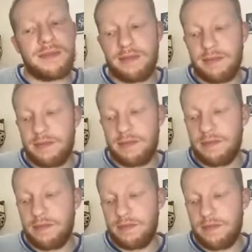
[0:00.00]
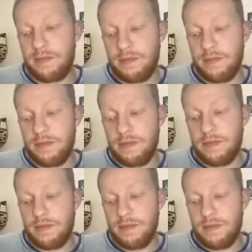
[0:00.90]

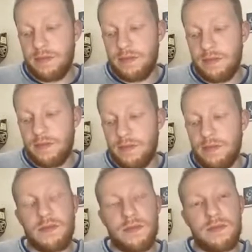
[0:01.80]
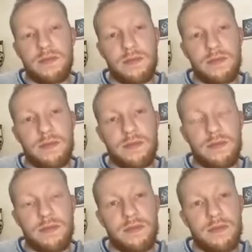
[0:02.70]

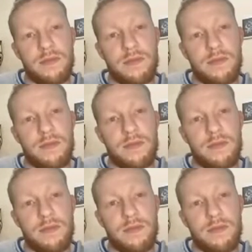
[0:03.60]
This person isn't speaking.